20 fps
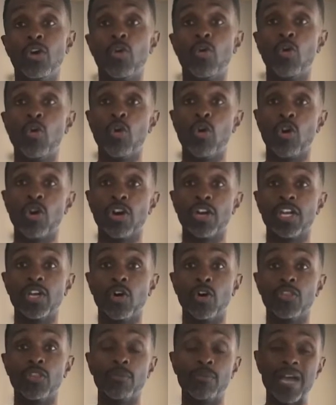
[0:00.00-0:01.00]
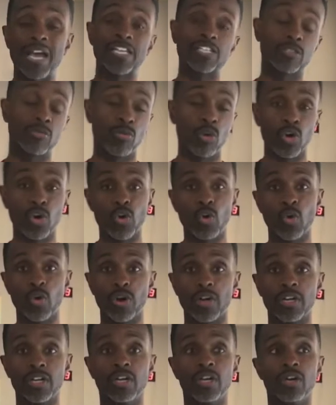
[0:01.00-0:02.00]
or on the basketball
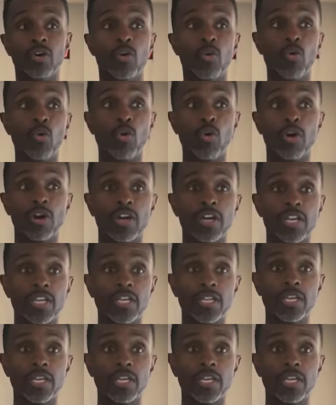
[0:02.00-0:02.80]
court, or